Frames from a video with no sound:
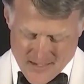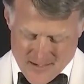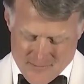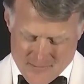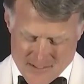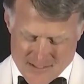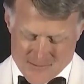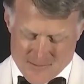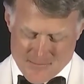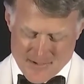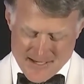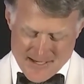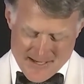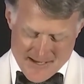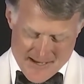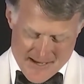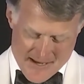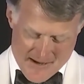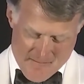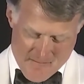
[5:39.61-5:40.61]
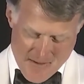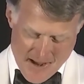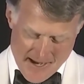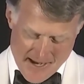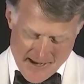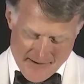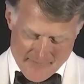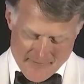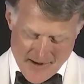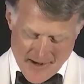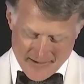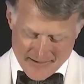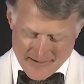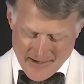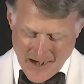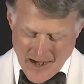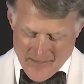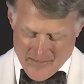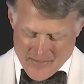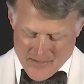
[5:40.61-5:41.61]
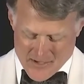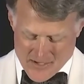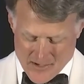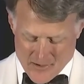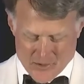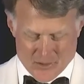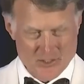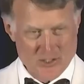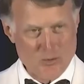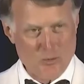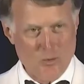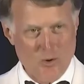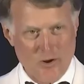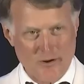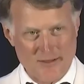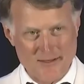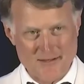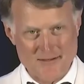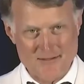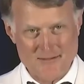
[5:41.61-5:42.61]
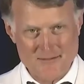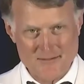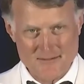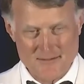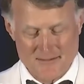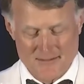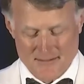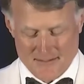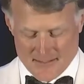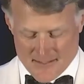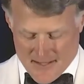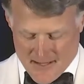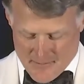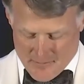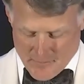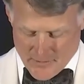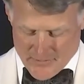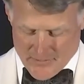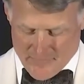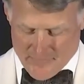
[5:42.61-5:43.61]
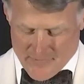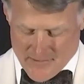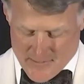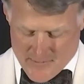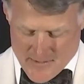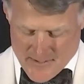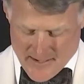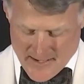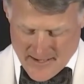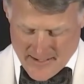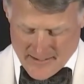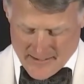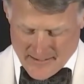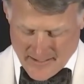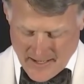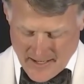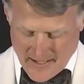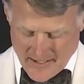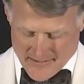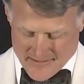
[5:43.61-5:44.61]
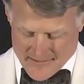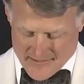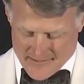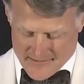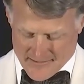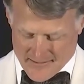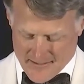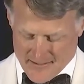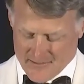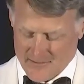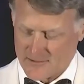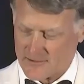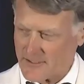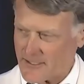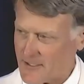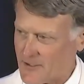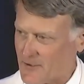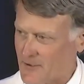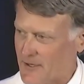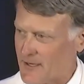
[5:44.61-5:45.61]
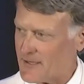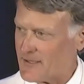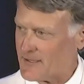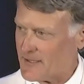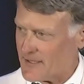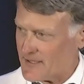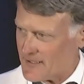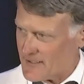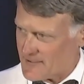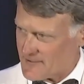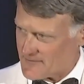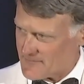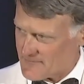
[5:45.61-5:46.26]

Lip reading: Ms. McKee may have not gotten the year she wanted, but the VBA got the leader it needed.